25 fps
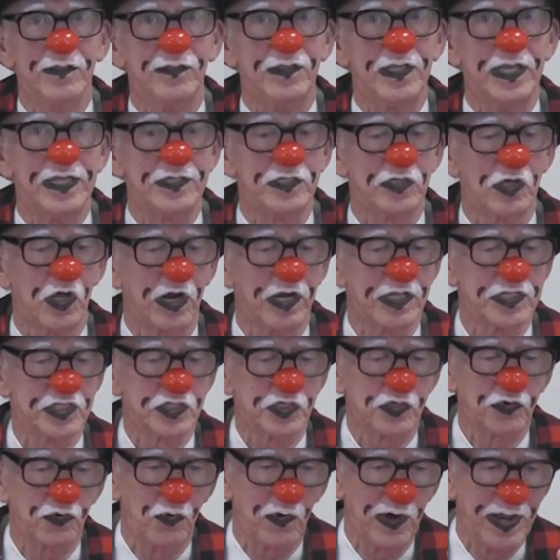they taught
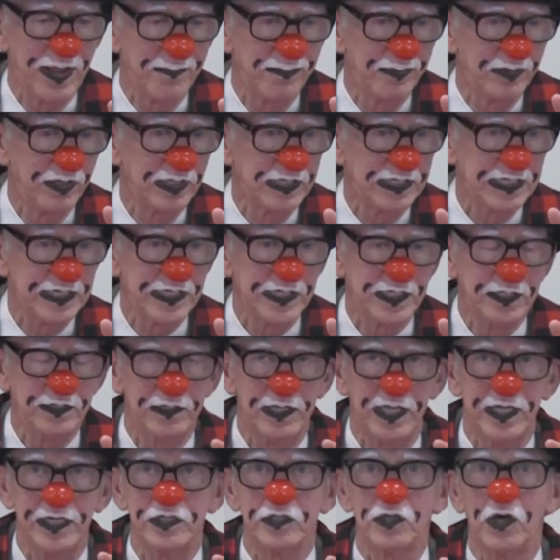us trampoline,
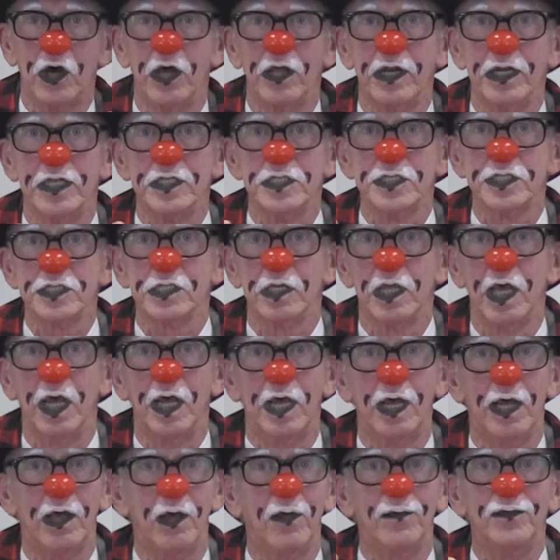they taught us
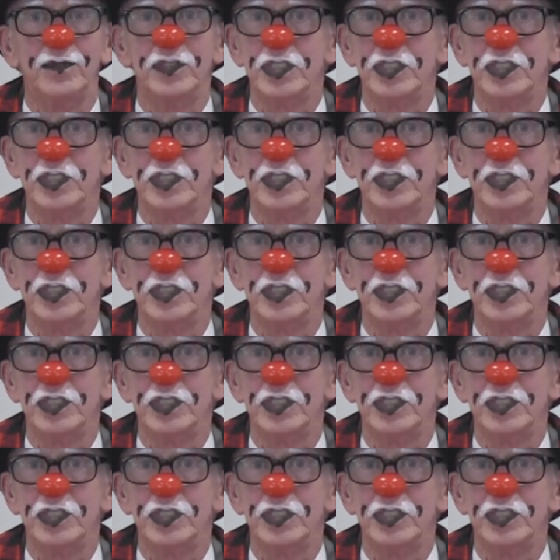uh,